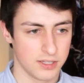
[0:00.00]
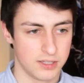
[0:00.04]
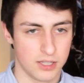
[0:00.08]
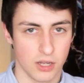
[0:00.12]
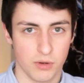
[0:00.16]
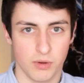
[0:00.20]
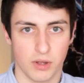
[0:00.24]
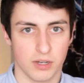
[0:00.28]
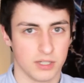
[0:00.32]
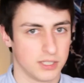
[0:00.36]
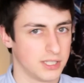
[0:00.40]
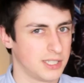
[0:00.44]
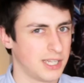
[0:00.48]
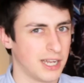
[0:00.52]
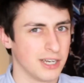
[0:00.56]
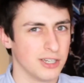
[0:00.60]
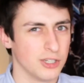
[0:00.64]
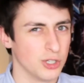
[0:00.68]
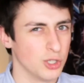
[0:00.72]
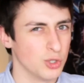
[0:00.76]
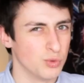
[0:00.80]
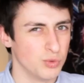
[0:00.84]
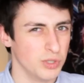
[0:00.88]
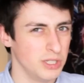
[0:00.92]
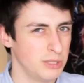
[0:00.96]
don't
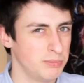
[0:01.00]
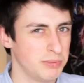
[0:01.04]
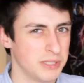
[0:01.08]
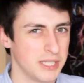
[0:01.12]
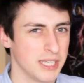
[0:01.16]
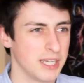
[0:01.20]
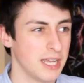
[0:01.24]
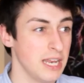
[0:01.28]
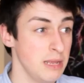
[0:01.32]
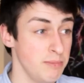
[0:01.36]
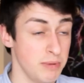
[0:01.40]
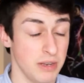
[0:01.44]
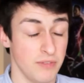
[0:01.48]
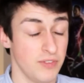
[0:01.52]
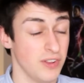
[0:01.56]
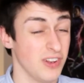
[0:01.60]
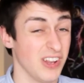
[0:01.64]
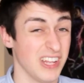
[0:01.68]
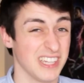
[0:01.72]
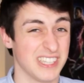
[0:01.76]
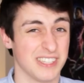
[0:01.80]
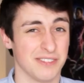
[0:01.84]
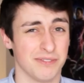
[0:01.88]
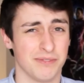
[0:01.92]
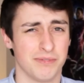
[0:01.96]
understand Goodreads particularly, but if you'd
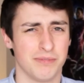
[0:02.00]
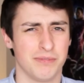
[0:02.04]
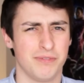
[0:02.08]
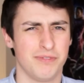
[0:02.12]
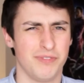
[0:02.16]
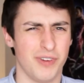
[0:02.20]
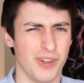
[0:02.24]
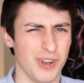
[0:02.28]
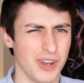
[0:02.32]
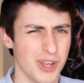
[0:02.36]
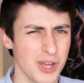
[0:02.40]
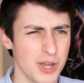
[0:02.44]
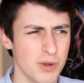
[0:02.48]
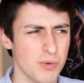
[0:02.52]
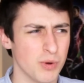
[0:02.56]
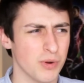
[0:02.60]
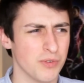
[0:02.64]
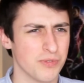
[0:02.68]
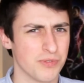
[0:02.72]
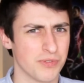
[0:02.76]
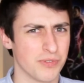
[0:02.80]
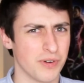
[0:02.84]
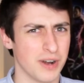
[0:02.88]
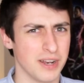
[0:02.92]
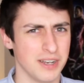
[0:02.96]
like to follow
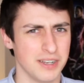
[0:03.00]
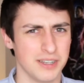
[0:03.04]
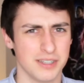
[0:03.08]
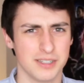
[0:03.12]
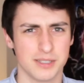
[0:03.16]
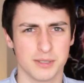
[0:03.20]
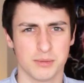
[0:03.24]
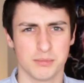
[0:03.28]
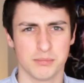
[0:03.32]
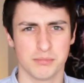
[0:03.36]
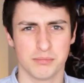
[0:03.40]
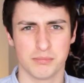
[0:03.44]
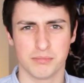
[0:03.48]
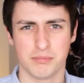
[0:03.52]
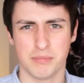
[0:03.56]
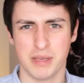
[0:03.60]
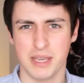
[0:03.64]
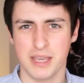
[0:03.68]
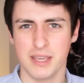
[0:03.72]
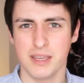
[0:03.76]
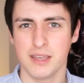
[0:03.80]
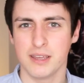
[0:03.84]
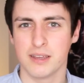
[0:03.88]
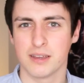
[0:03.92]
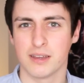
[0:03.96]
or friend
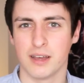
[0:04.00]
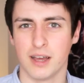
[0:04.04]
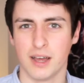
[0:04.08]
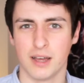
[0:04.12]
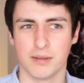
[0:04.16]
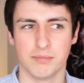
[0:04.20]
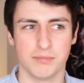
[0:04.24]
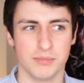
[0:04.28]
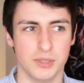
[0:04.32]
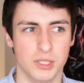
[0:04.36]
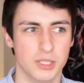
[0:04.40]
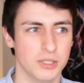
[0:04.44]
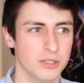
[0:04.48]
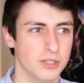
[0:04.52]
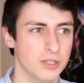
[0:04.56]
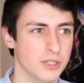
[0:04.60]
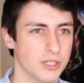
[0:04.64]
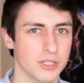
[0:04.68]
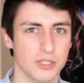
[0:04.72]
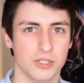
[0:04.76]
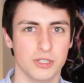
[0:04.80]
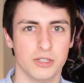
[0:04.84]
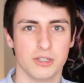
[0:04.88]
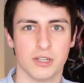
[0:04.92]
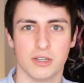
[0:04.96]
me, you
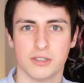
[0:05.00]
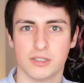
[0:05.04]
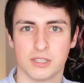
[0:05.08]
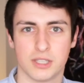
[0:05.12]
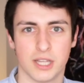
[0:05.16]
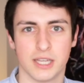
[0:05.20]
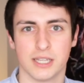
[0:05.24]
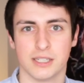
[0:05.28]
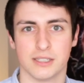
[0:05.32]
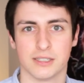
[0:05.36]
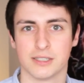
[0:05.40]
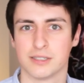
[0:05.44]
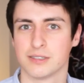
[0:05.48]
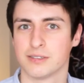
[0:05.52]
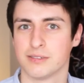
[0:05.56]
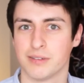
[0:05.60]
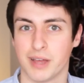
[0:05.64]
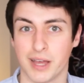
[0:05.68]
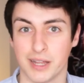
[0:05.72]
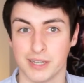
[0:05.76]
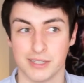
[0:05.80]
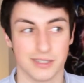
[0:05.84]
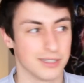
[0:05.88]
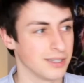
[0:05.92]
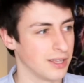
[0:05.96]
can do those things,
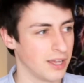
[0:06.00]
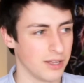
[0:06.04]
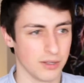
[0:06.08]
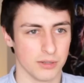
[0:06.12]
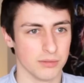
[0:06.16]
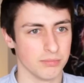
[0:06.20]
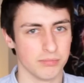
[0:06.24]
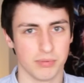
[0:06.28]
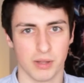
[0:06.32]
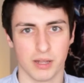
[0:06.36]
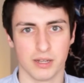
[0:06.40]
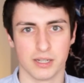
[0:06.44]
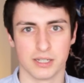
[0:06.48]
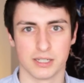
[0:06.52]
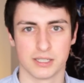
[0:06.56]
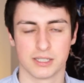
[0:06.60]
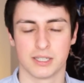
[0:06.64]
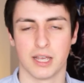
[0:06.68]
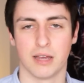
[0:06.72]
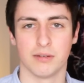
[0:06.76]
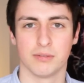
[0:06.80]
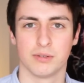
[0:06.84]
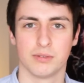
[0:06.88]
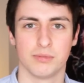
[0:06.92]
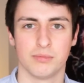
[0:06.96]
and I'll
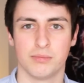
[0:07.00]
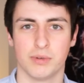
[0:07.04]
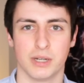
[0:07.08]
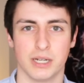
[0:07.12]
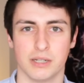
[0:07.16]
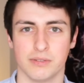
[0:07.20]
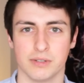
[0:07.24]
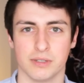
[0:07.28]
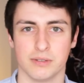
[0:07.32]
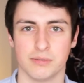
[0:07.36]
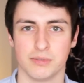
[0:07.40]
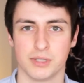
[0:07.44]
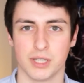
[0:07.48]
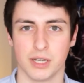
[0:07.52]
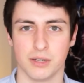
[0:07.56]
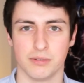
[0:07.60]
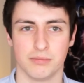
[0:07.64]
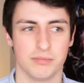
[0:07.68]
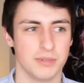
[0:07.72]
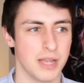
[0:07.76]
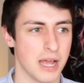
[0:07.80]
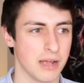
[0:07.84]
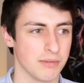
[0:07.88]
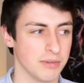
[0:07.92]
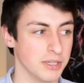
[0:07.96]
accept whatever. So
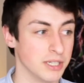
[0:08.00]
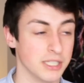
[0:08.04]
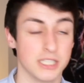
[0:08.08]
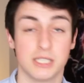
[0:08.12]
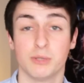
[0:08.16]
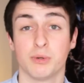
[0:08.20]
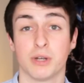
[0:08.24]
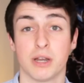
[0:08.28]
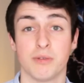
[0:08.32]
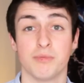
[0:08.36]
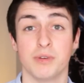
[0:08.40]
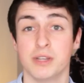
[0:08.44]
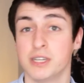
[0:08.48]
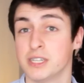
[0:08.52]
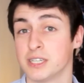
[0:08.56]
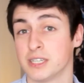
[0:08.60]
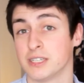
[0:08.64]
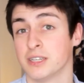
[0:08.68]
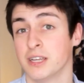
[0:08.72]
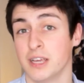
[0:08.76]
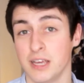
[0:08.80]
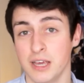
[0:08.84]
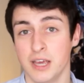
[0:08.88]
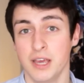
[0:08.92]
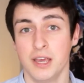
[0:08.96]
yeah, you can see what I'm
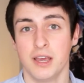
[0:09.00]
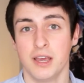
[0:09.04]
reading